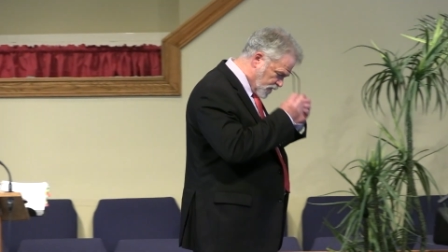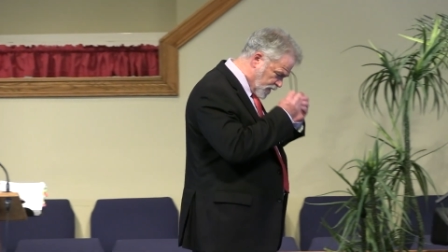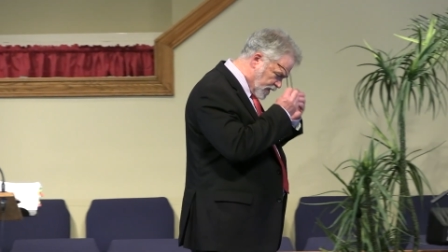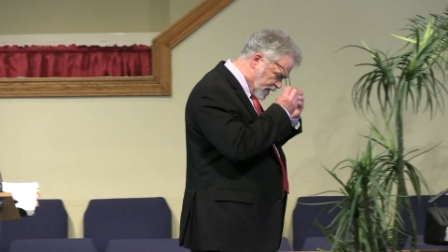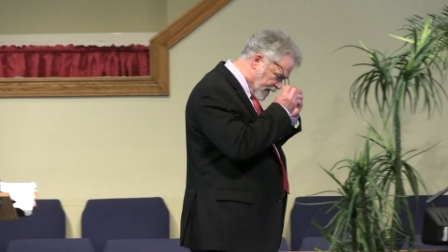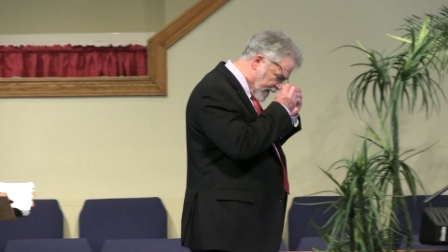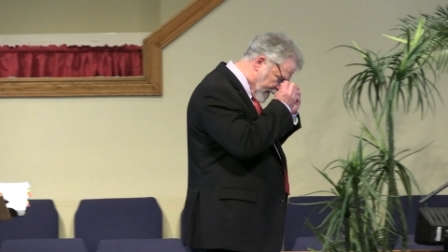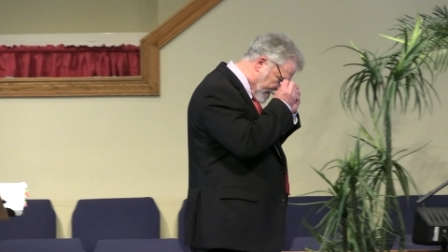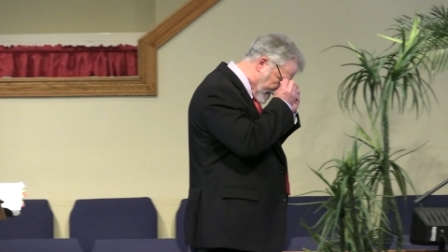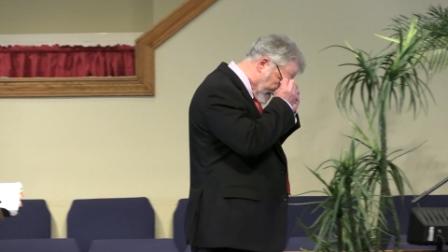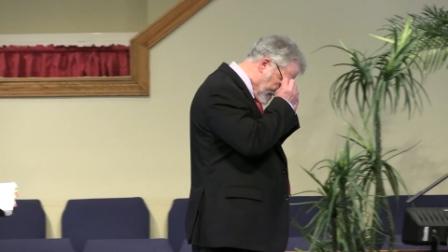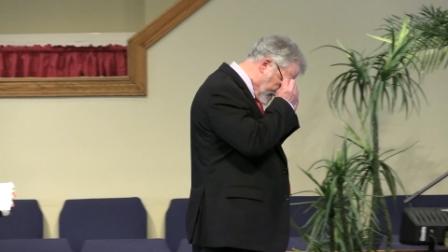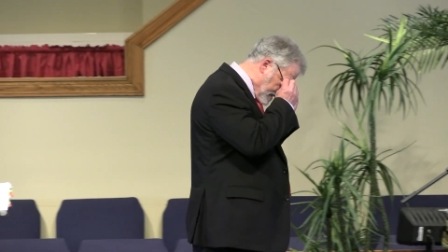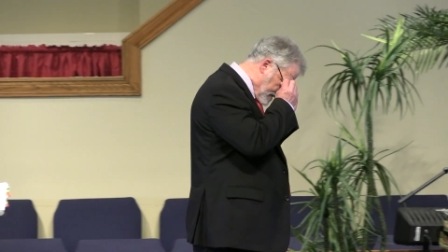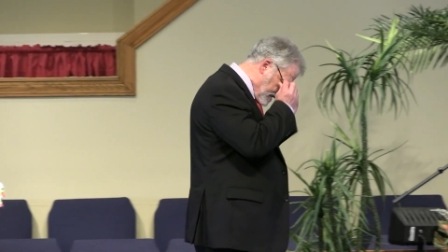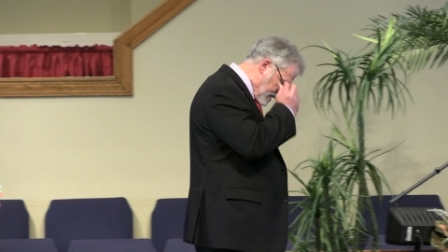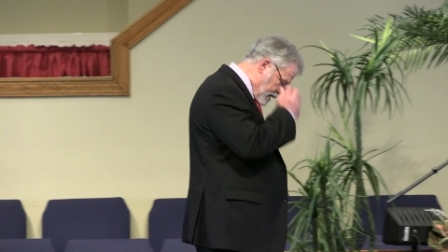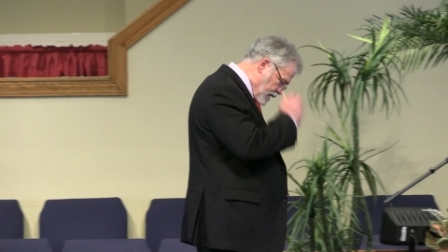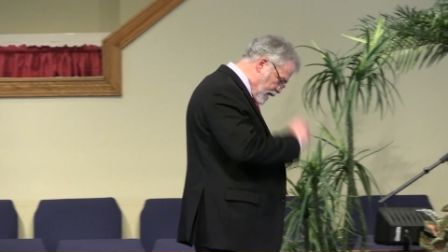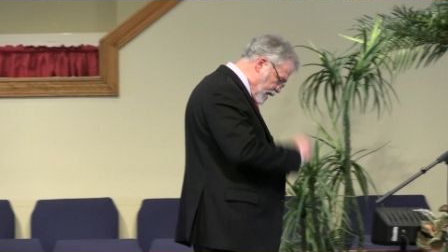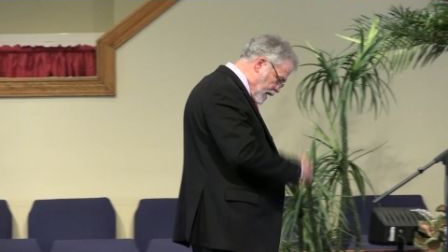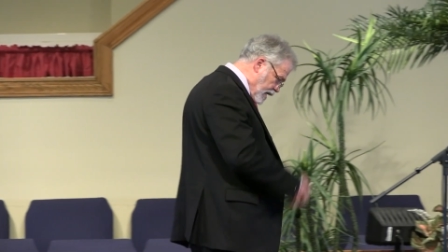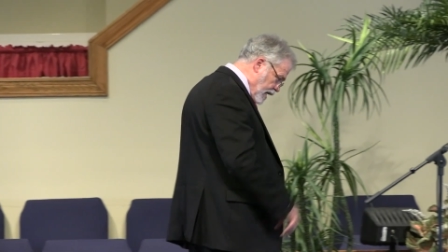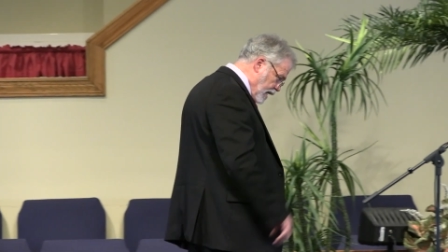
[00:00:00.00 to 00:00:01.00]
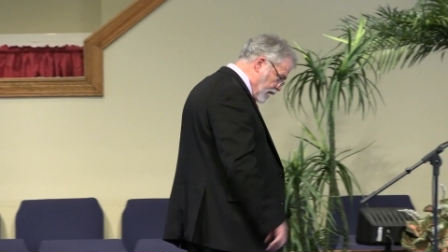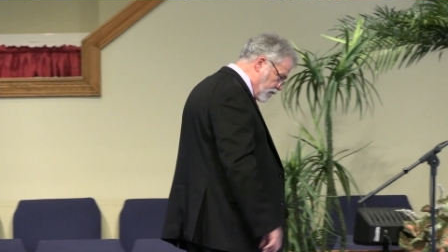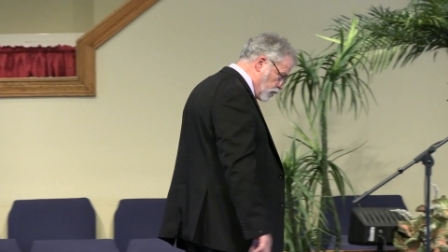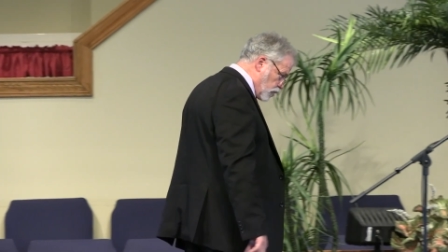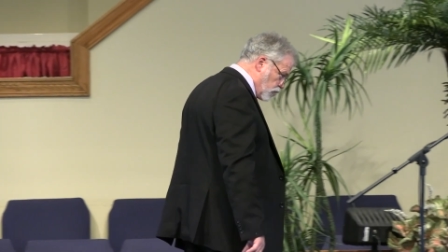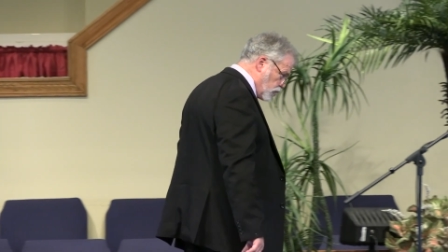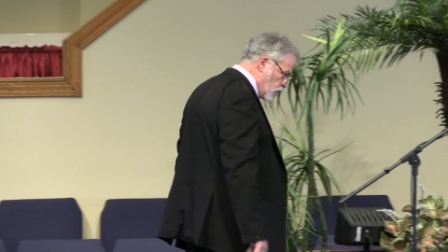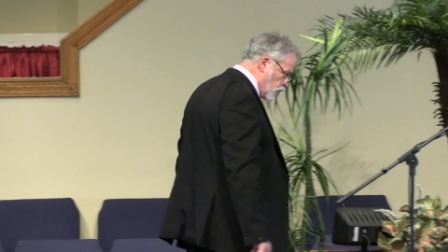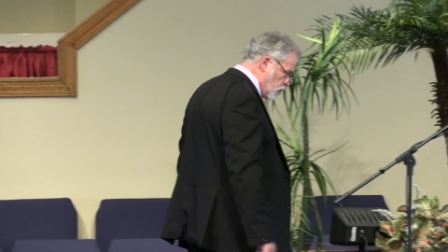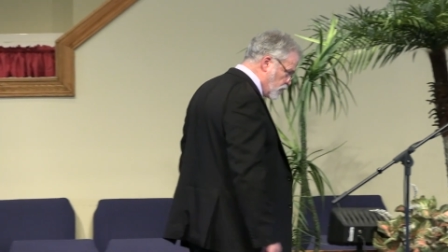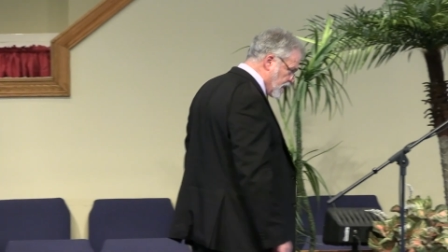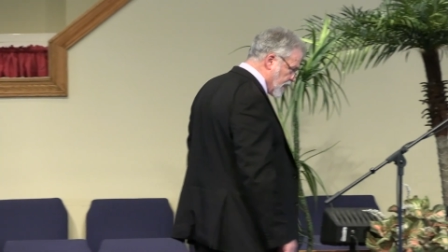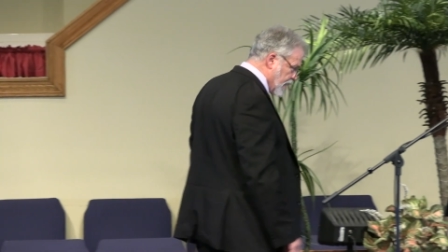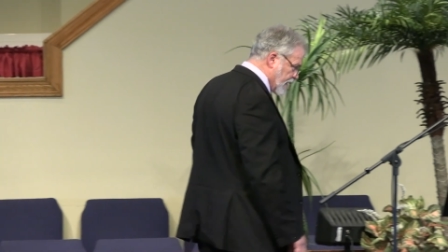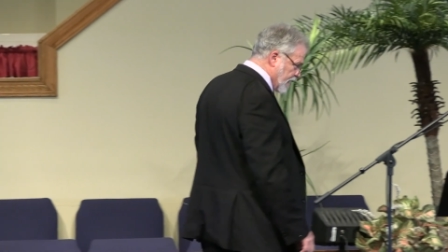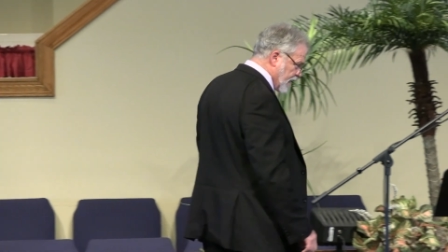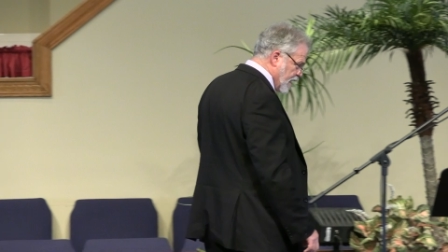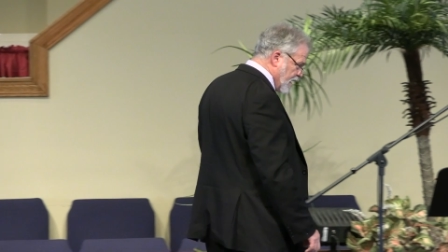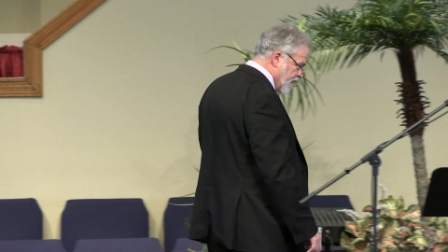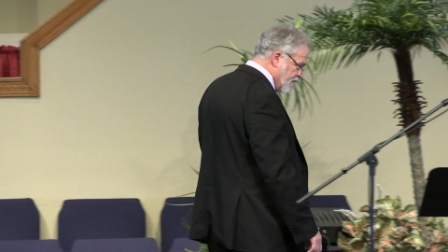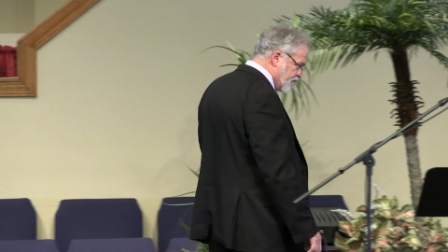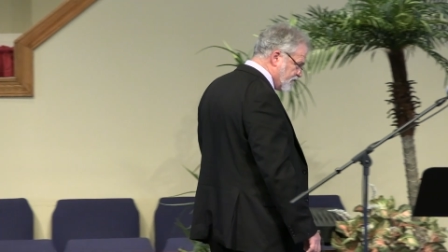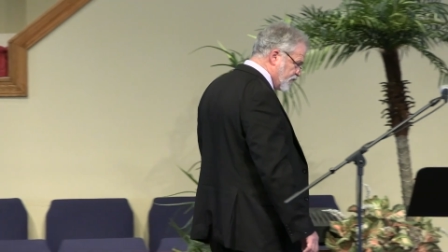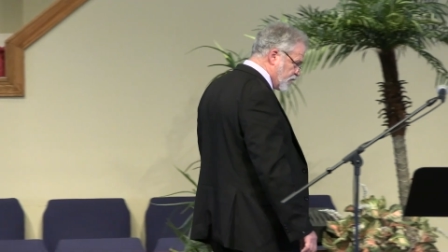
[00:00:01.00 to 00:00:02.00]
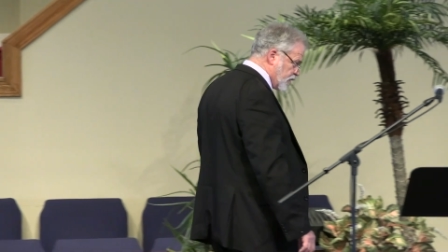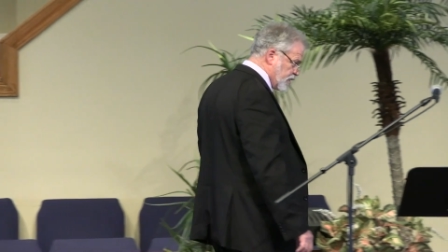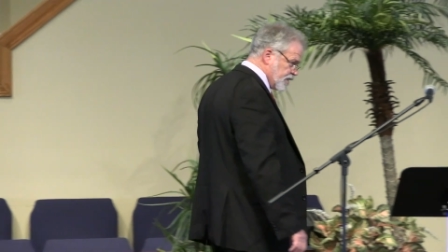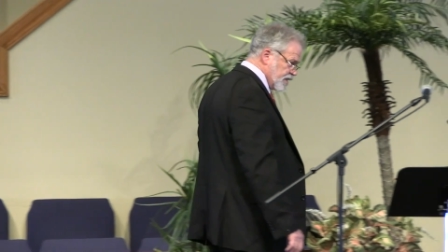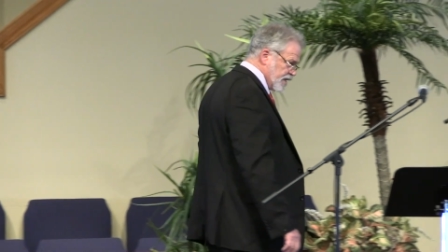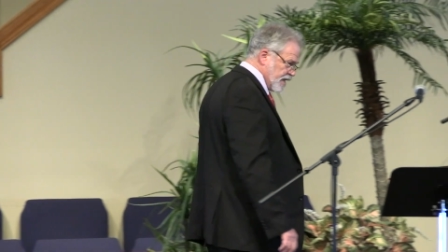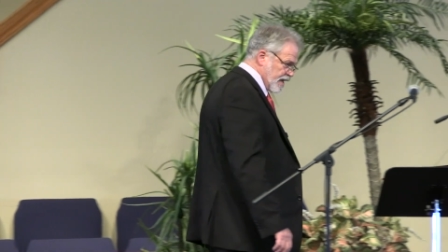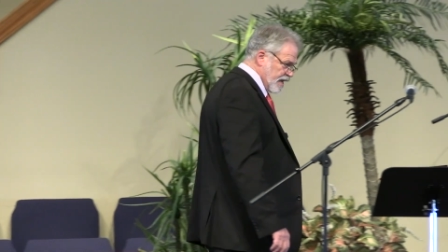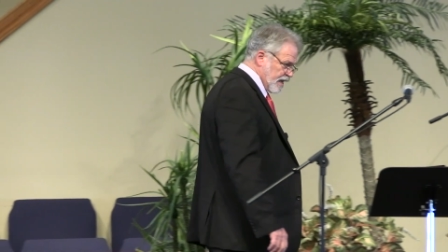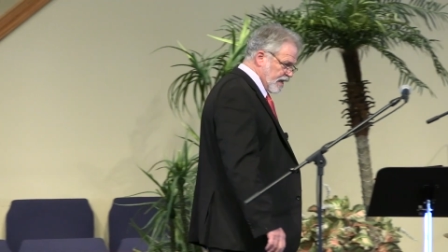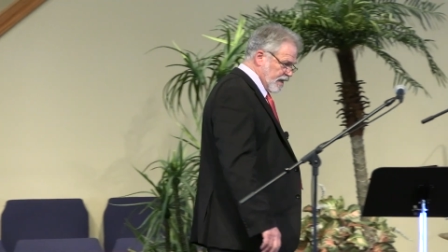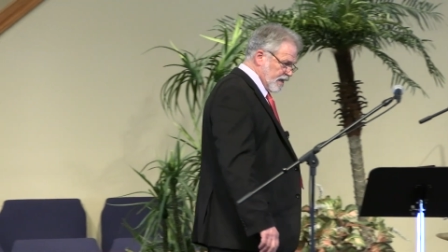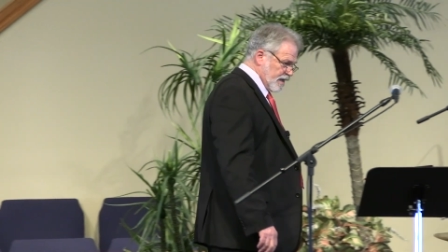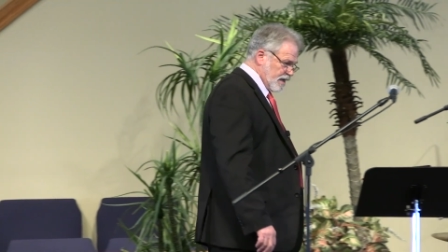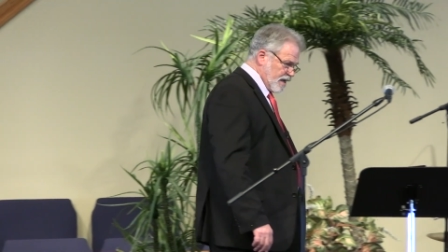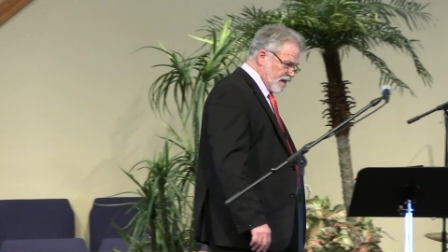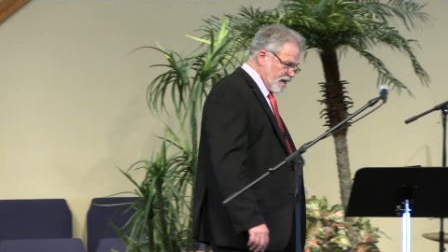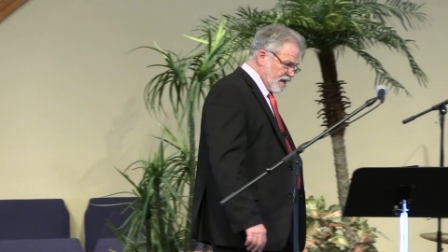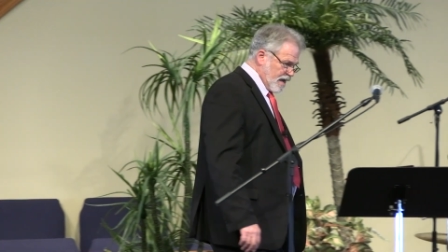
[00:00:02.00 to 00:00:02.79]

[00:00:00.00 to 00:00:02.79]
day, and you do that every day,